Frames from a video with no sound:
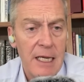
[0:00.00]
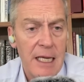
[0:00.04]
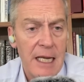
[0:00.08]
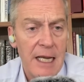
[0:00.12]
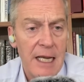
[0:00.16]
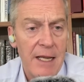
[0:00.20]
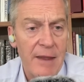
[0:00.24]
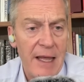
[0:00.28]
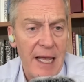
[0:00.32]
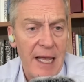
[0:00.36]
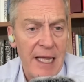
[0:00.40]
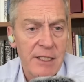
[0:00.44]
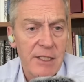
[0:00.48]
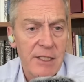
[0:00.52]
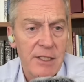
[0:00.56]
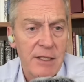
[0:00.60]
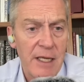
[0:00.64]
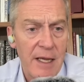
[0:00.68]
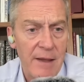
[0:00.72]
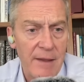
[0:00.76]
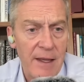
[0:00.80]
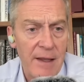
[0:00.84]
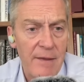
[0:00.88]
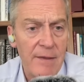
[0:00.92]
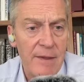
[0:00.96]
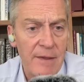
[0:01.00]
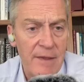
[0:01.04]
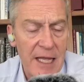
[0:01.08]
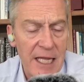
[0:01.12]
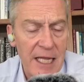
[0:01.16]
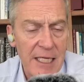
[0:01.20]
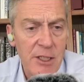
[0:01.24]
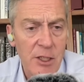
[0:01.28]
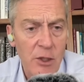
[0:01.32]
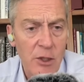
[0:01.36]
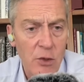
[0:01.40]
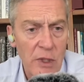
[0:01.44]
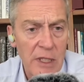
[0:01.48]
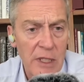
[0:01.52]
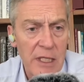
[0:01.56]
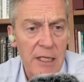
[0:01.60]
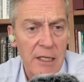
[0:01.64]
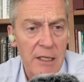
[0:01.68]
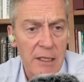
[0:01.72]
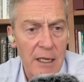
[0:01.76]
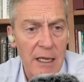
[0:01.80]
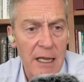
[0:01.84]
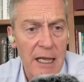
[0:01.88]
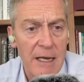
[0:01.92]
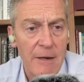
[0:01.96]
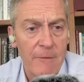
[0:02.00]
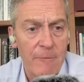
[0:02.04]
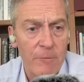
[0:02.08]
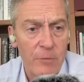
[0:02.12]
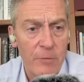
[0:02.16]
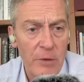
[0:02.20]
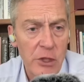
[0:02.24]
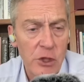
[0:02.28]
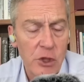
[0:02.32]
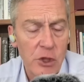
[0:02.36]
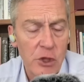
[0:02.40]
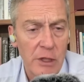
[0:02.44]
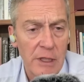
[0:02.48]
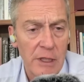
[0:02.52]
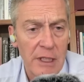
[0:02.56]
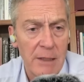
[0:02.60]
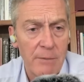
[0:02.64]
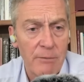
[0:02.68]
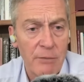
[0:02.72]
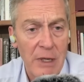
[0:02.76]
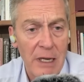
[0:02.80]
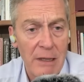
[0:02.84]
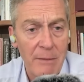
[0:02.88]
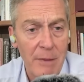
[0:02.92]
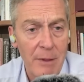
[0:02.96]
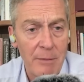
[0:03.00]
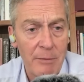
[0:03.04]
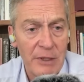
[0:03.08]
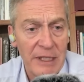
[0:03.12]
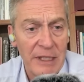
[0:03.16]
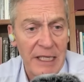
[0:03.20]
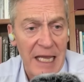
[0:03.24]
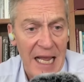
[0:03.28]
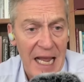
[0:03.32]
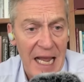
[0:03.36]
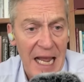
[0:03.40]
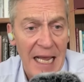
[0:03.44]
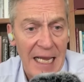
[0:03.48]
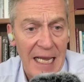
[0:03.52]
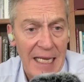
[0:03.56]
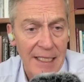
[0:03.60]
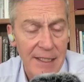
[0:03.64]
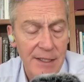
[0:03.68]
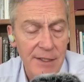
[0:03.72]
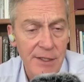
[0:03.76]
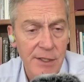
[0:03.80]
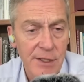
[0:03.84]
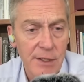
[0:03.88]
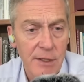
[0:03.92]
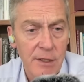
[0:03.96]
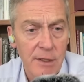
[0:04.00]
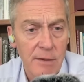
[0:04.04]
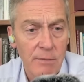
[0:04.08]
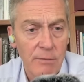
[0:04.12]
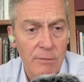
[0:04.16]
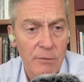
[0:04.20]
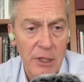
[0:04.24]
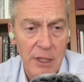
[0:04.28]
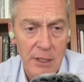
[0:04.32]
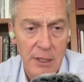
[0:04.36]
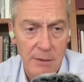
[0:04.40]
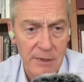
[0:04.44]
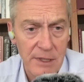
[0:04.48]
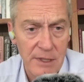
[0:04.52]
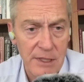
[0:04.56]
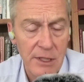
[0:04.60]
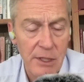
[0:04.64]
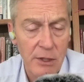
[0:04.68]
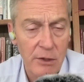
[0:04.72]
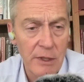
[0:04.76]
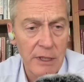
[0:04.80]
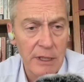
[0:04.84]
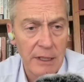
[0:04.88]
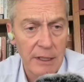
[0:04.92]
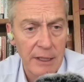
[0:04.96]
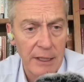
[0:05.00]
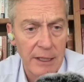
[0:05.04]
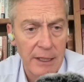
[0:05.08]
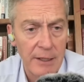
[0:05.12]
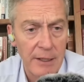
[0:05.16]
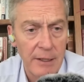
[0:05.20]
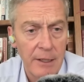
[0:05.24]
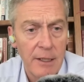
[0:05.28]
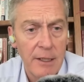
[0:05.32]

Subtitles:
And then that's created a lot of friction and probably adds pretty materially